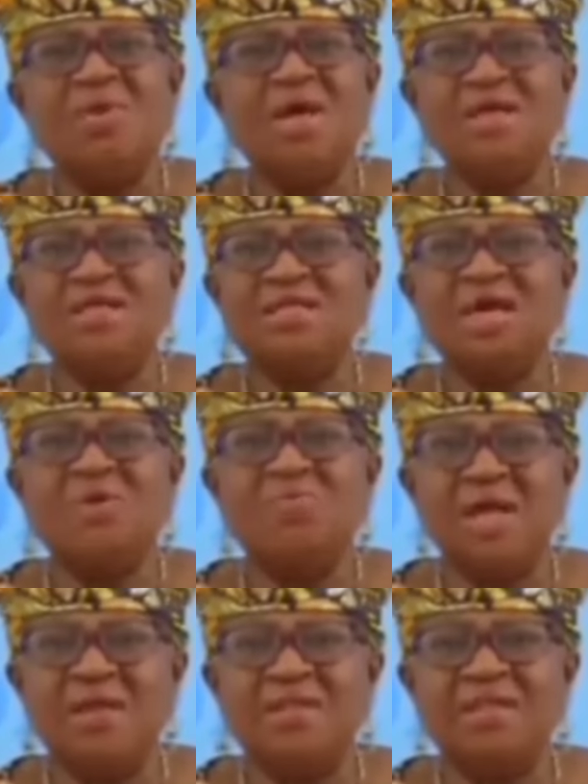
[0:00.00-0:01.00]
Why is our
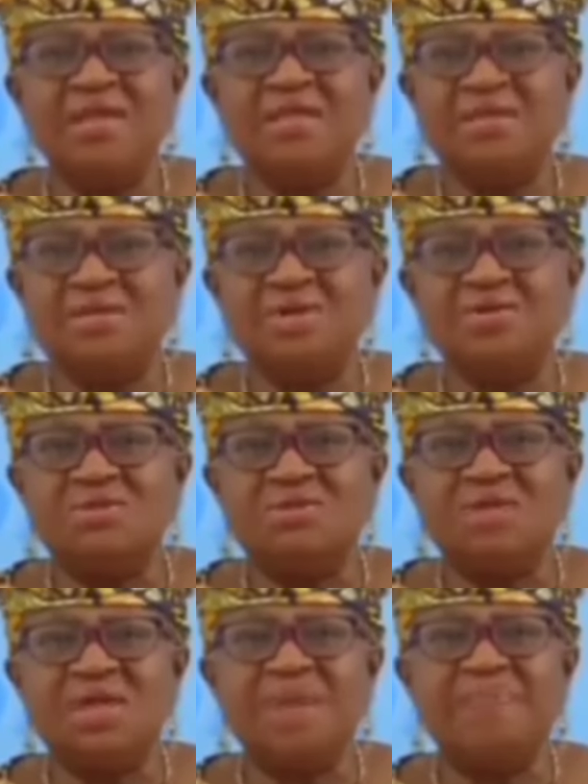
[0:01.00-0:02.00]
wealth and
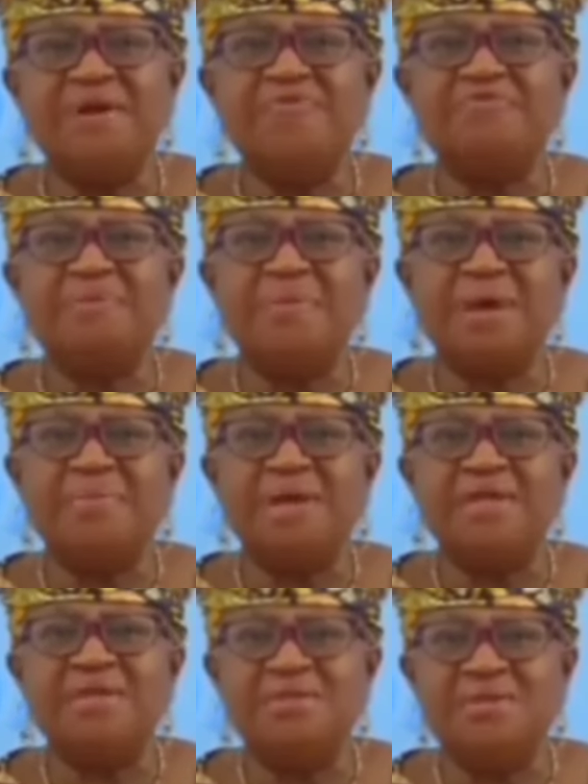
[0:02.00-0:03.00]
industry, apart from
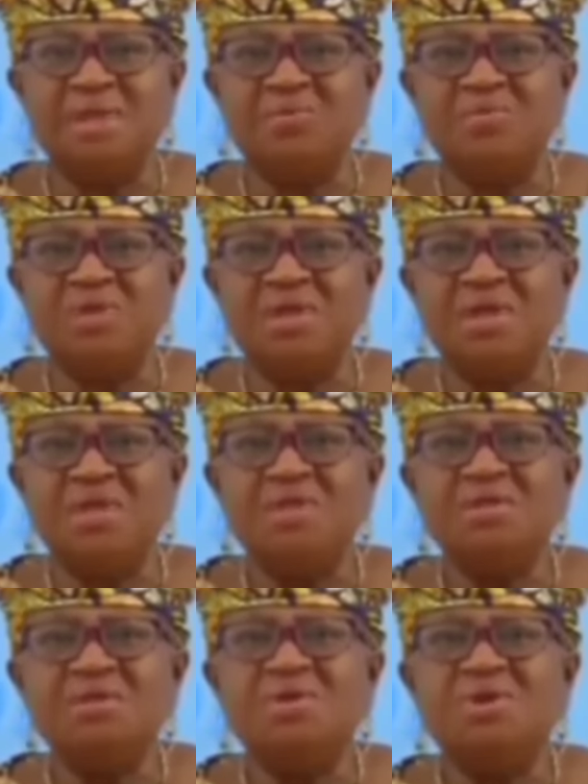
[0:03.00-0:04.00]
Aba and Nnewi,
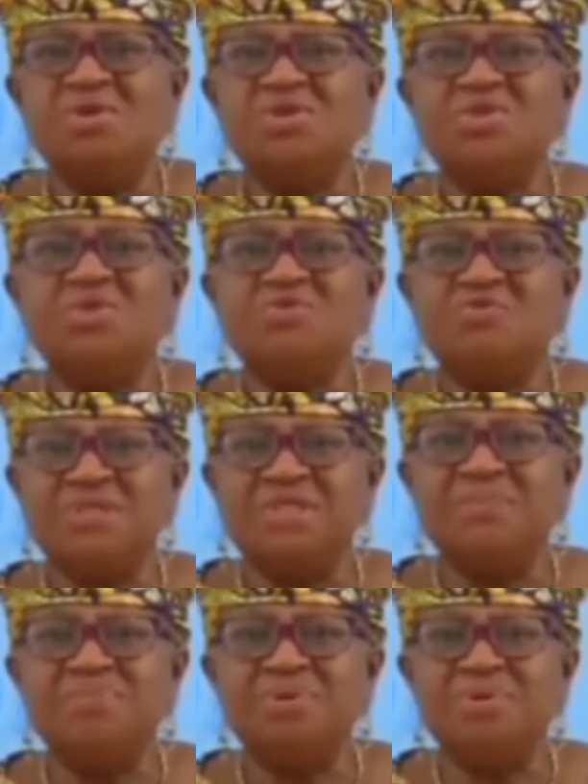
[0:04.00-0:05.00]
not so
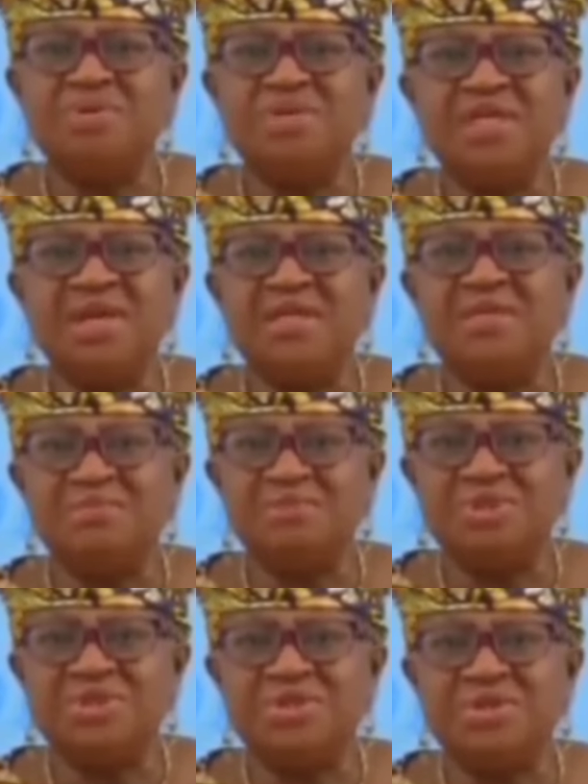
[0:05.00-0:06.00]
visible here in the
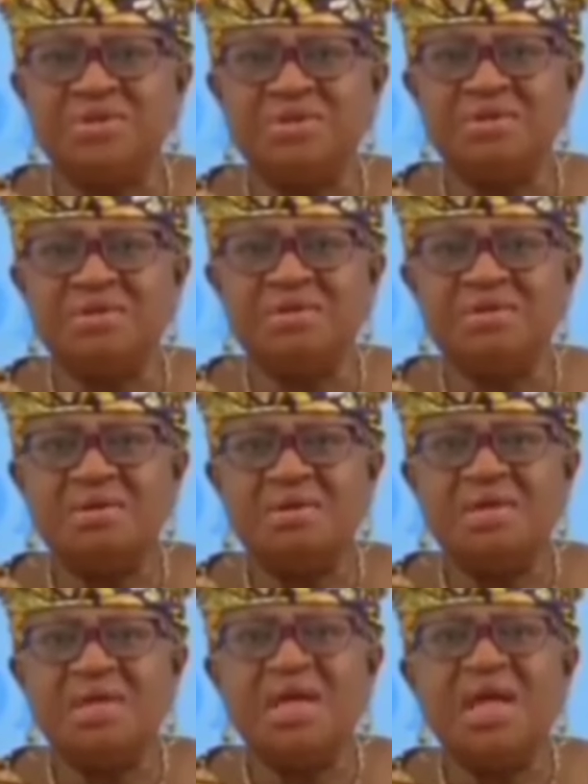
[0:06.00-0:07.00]
region?
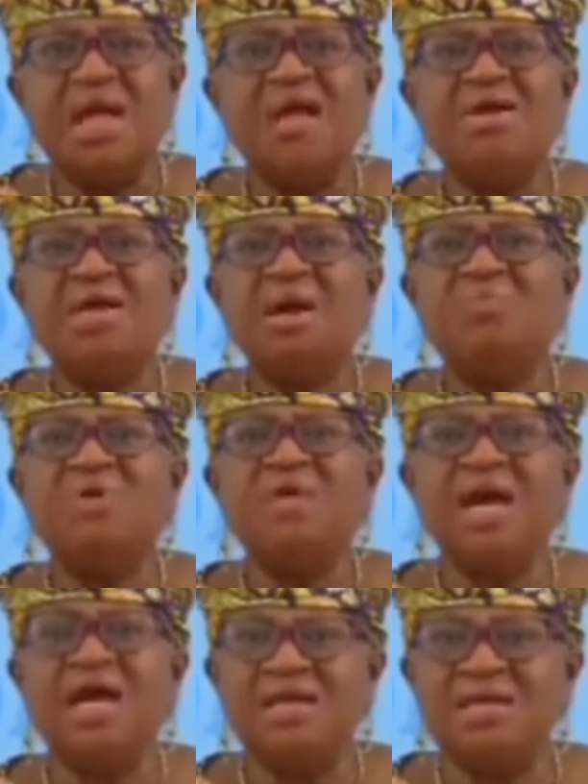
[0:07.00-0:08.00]
How can
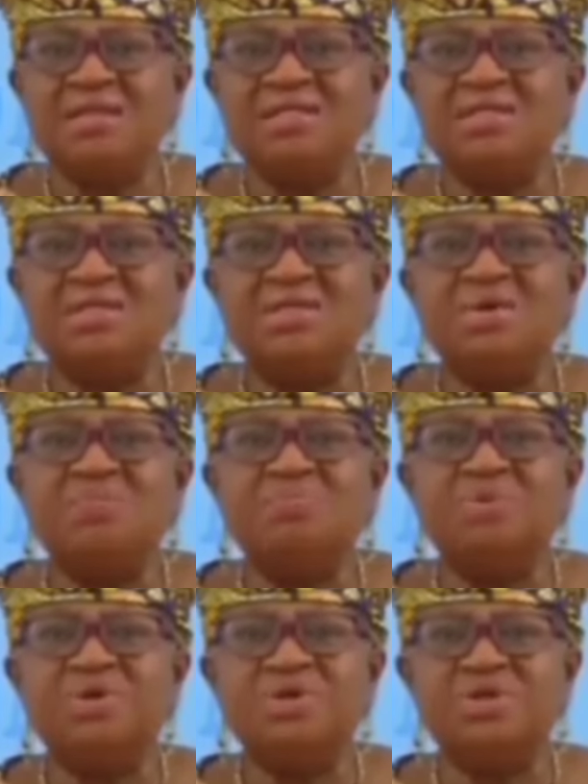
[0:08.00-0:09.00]
we harness this
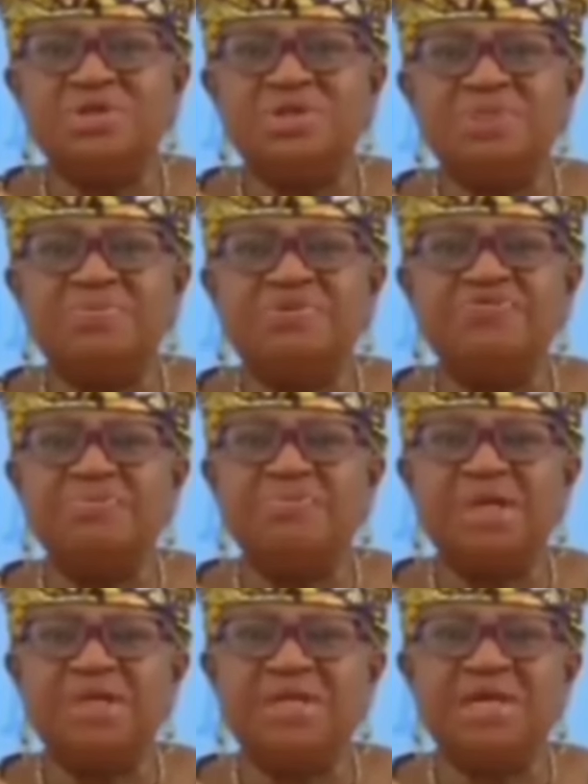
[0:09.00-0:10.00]
entrepreneurship
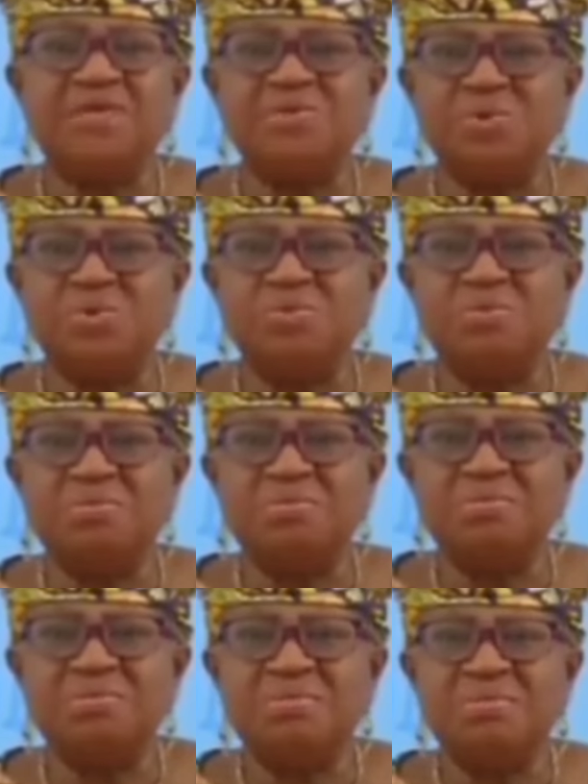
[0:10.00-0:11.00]
even better at home?
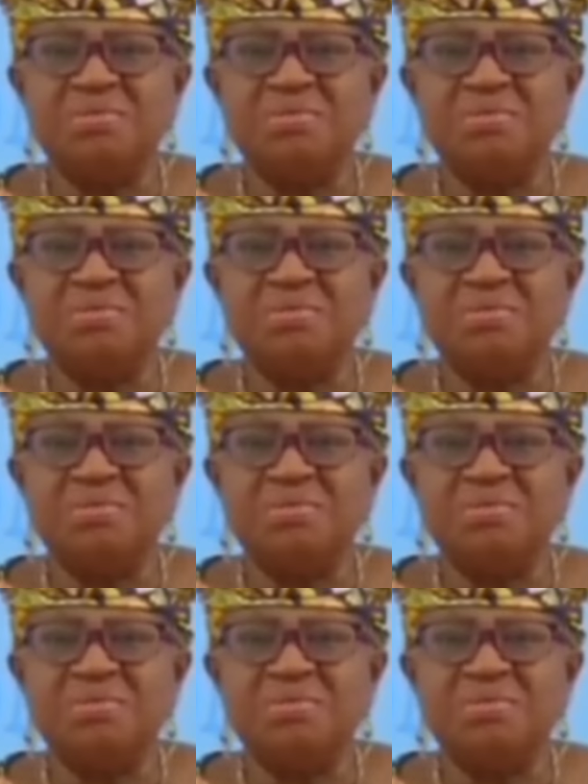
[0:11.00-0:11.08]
